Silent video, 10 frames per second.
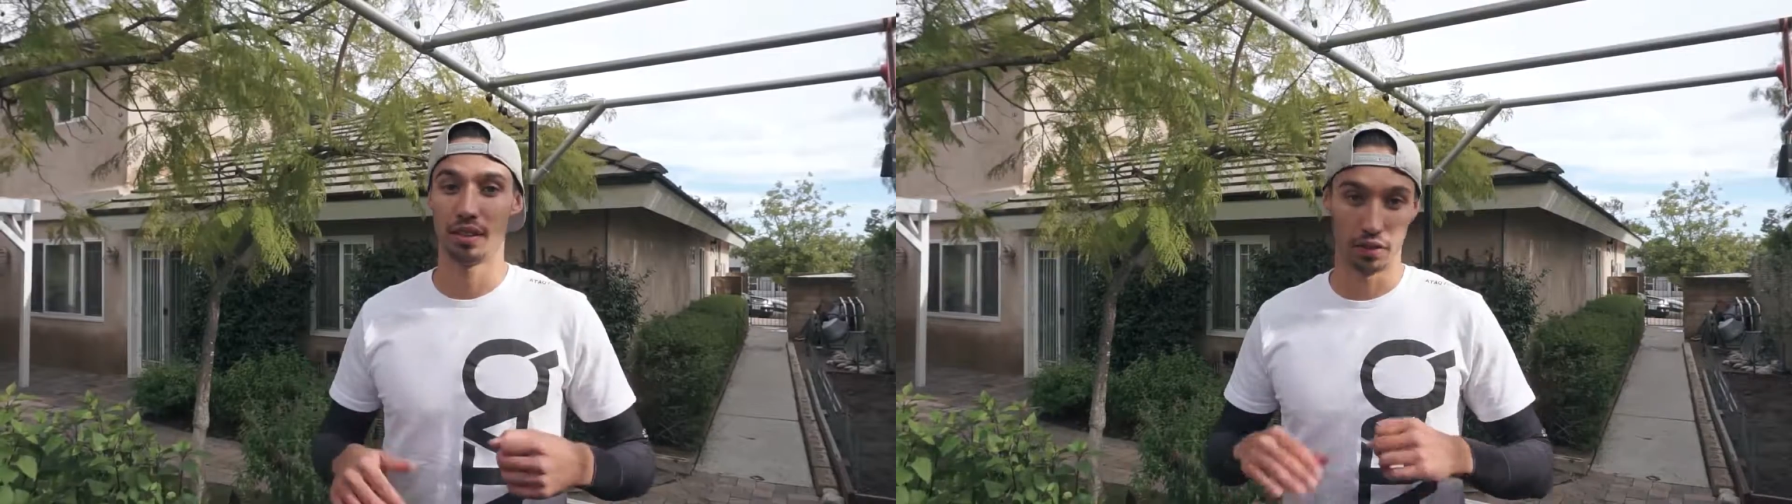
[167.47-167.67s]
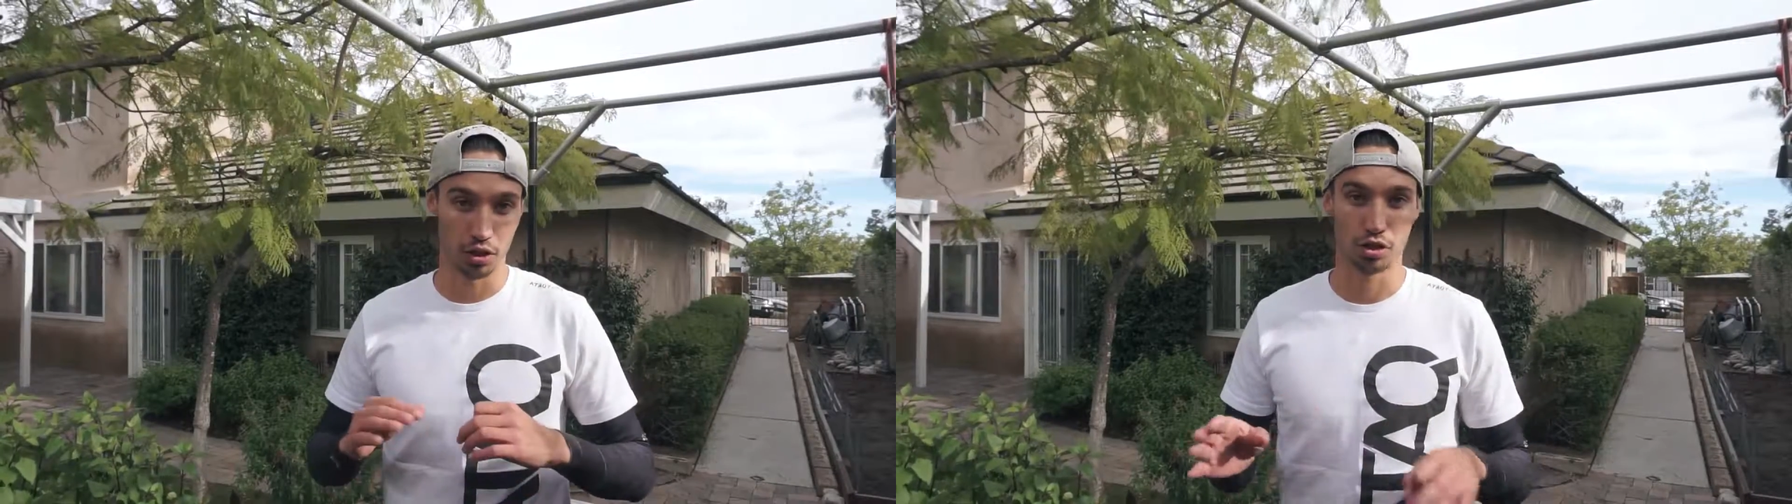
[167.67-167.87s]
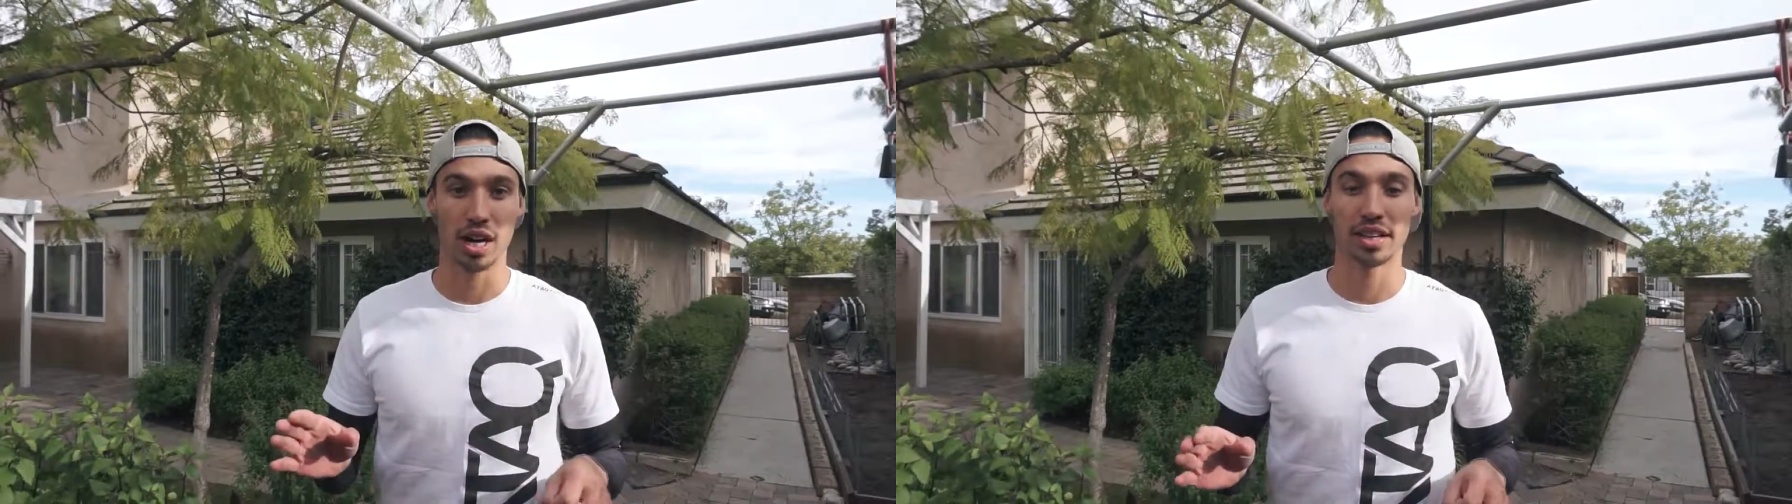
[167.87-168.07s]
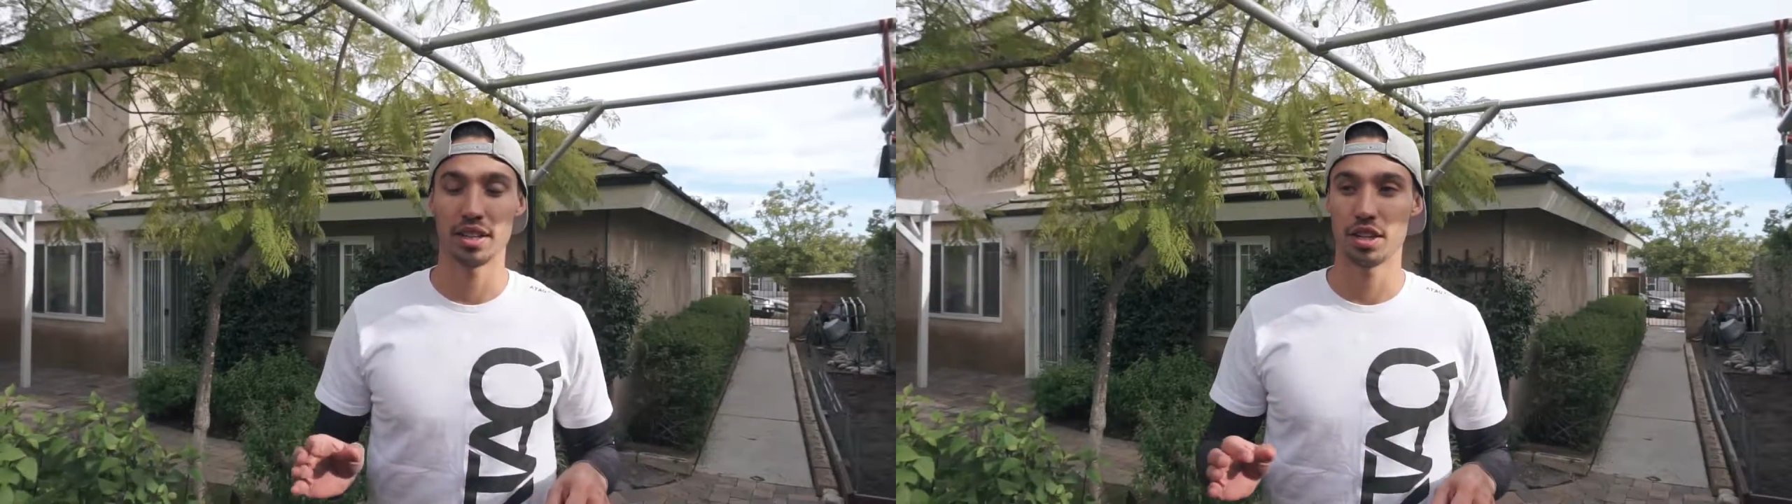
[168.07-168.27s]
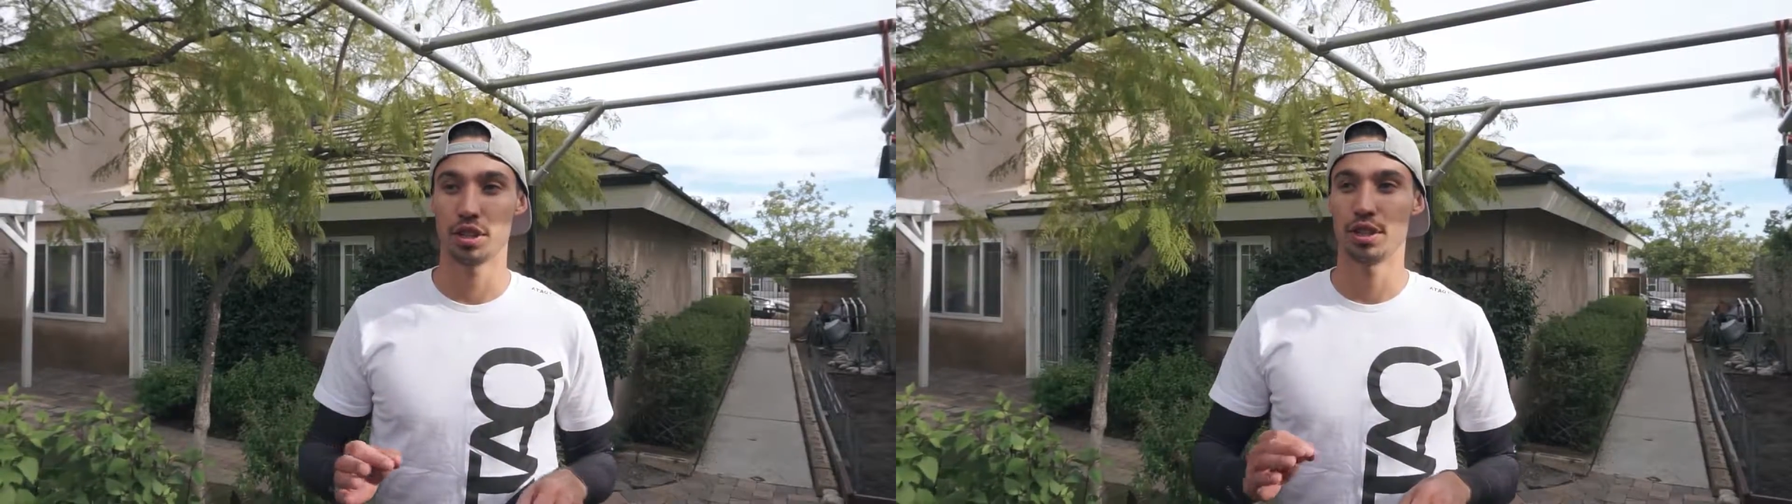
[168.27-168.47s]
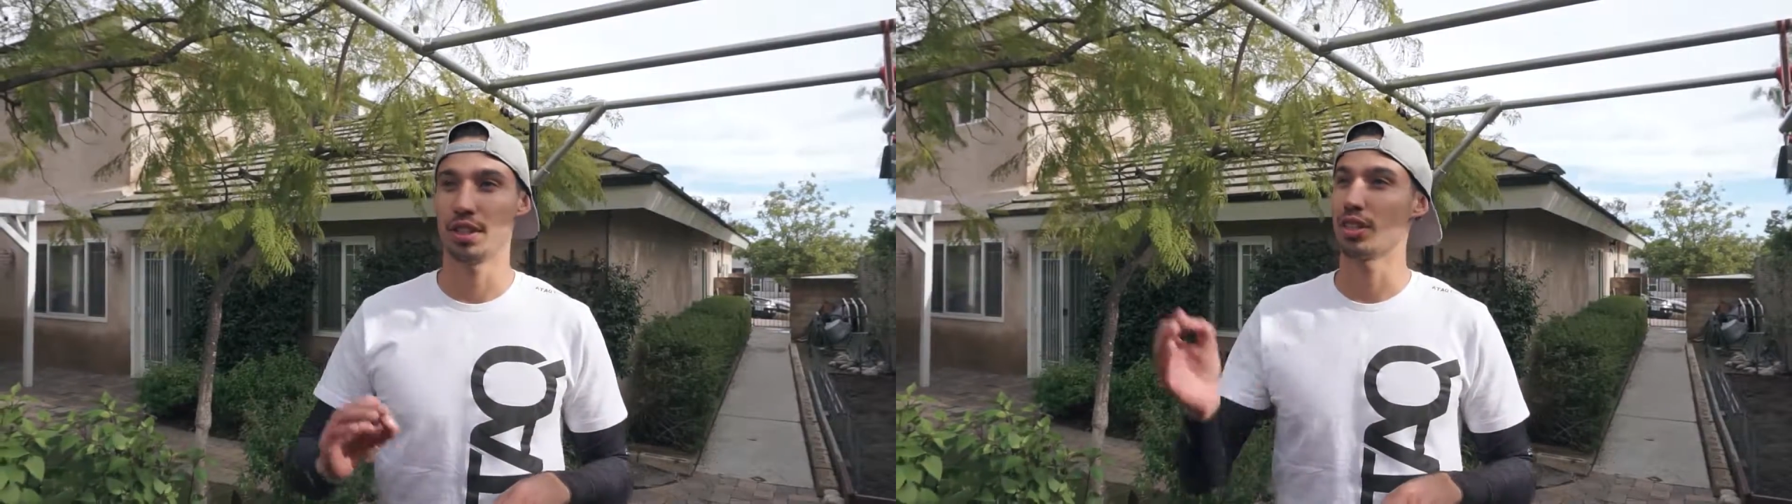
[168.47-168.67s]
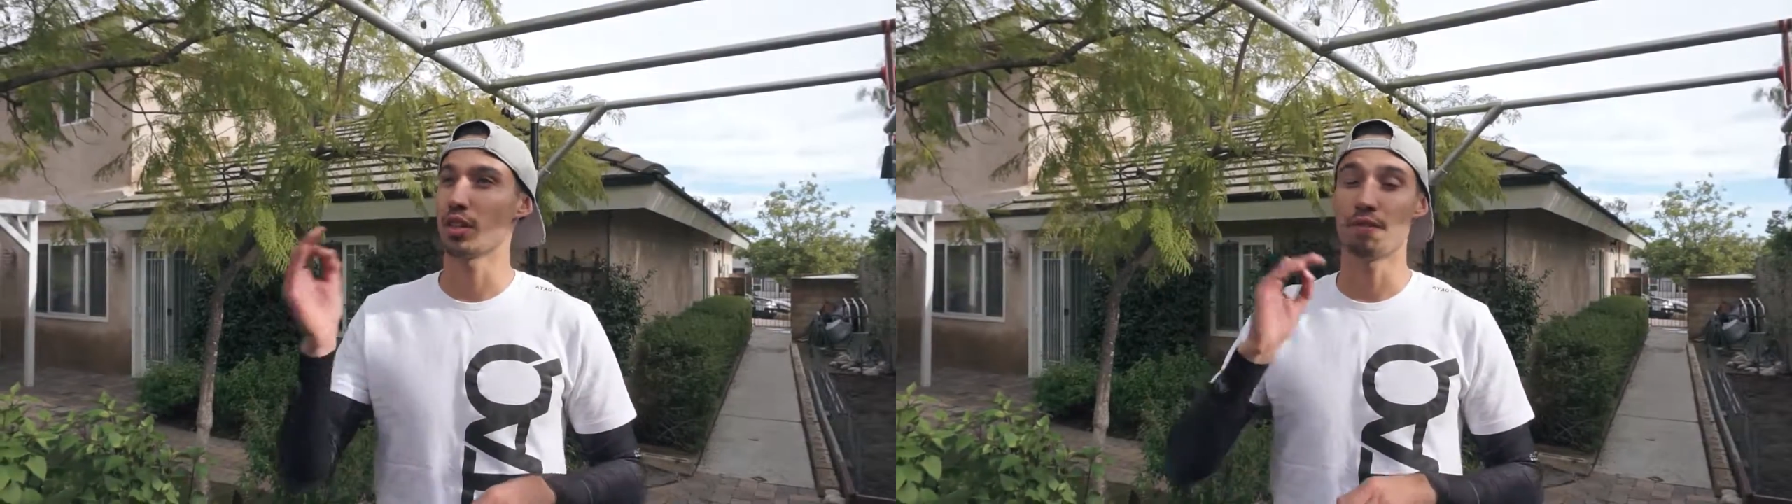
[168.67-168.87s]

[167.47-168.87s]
If there's dry conditions, this is the